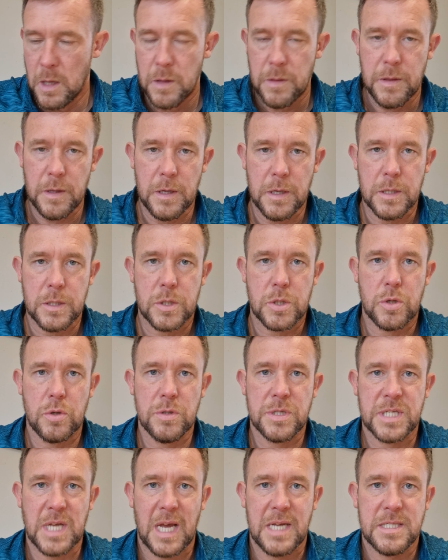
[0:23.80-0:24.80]
the
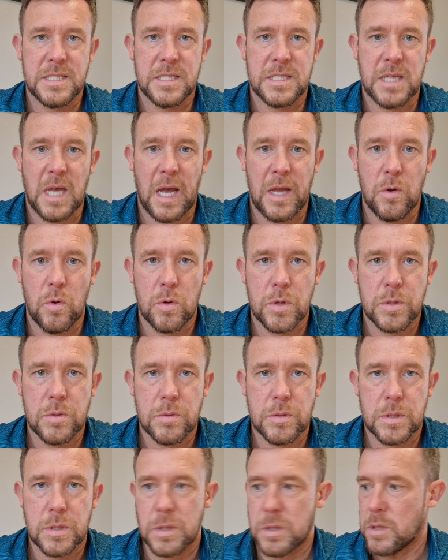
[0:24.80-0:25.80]
two sizes that I
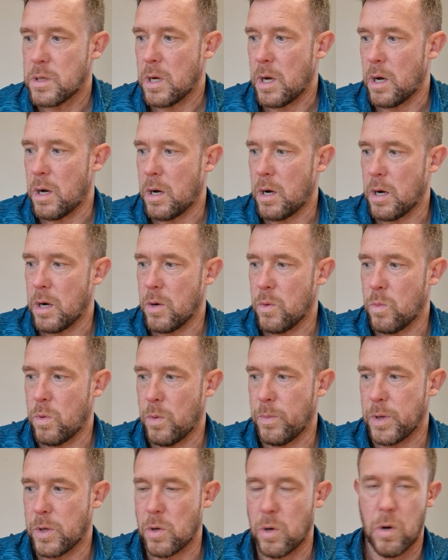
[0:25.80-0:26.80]
ordered are
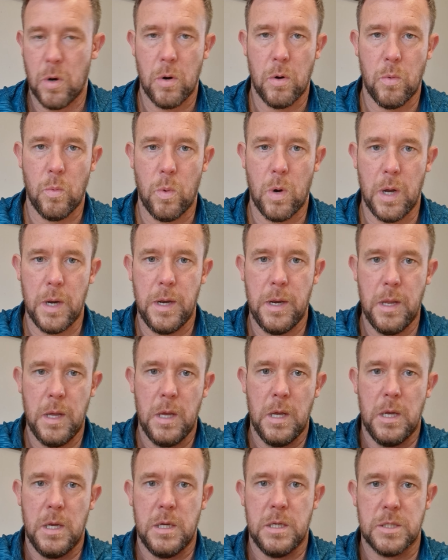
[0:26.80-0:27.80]
what we call, one
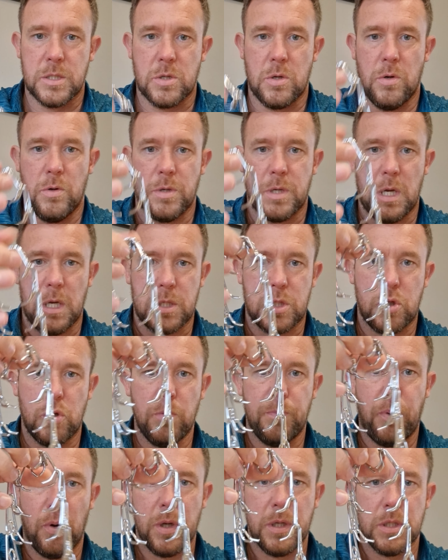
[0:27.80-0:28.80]
is called a
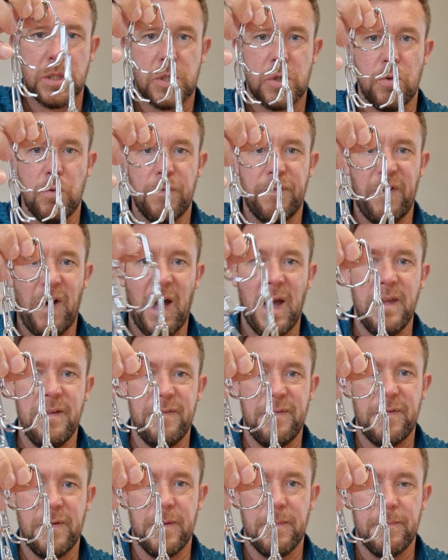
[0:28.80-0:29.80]

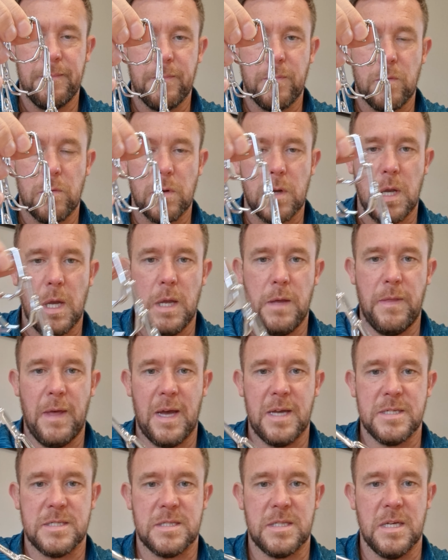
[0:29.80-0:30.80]
2.25. Okay,
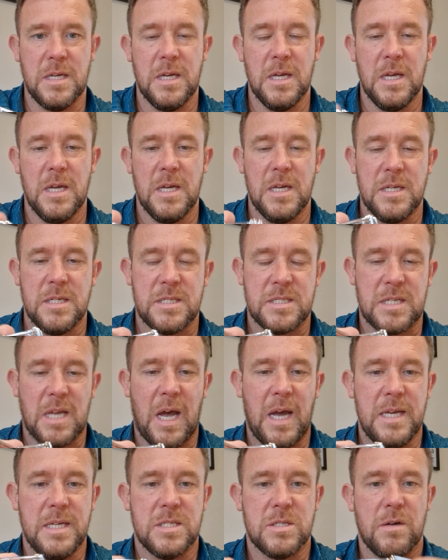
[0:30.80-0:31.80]
that is the
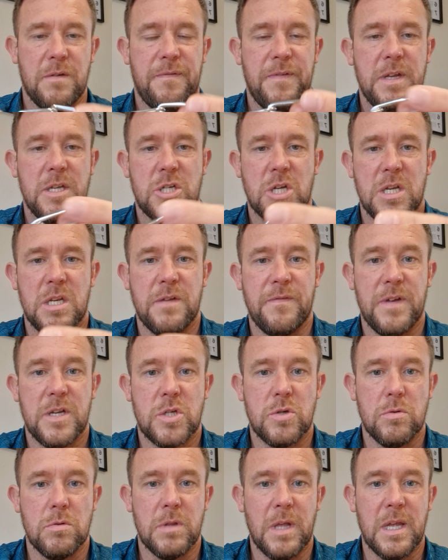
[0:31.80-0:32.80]
size of each
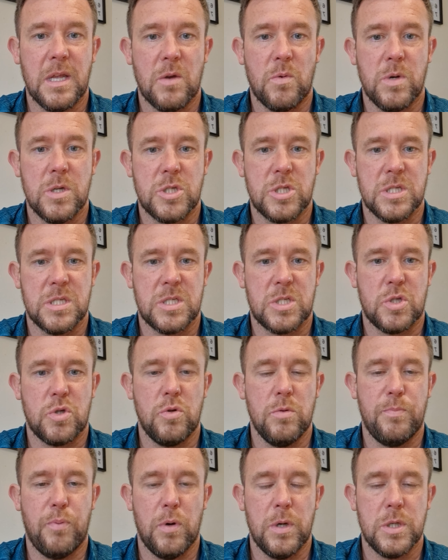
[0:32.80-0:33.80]
individual link, which is
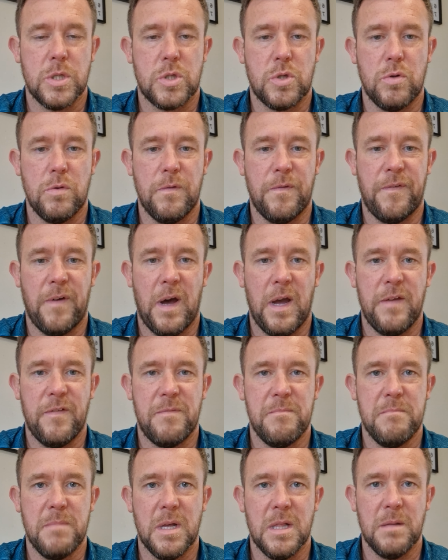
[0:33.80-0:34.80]
2.25
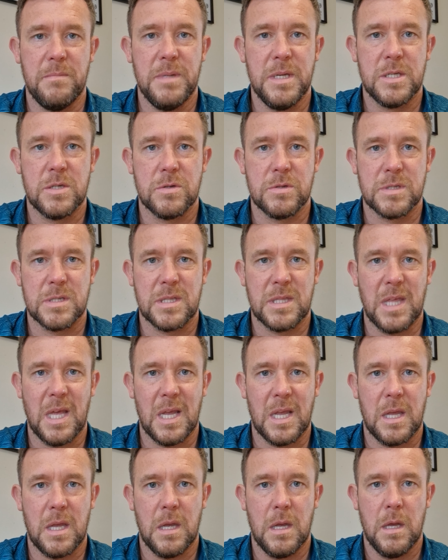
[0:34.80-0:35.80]
millimeters
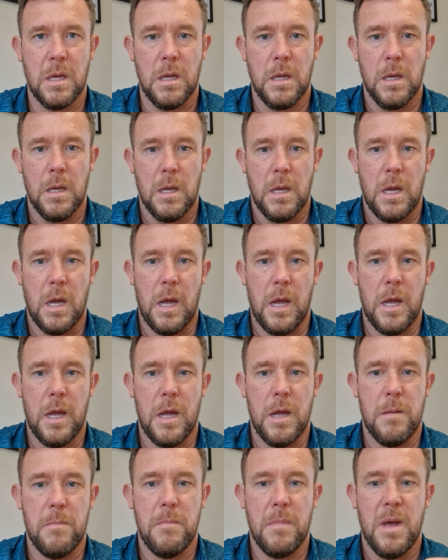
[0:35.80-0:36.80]
thick,
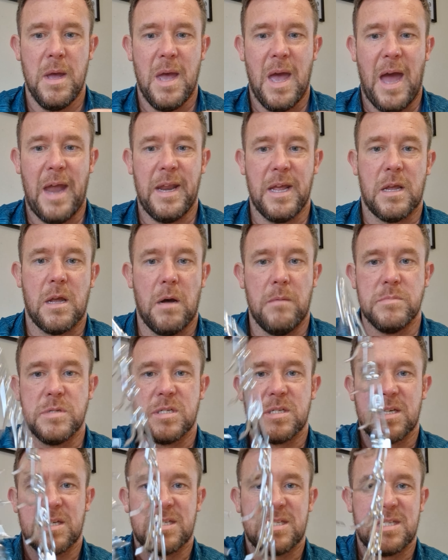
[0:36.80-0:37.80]
and it comes
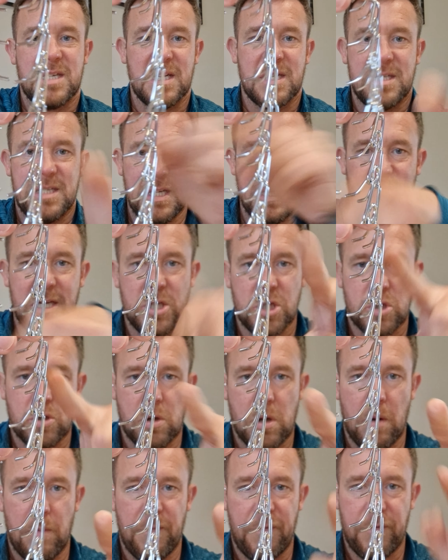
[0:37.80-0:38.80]
as a 16-inch
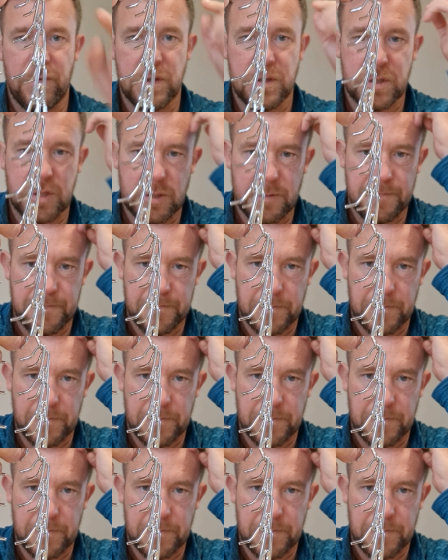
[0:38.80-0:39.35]
circumference.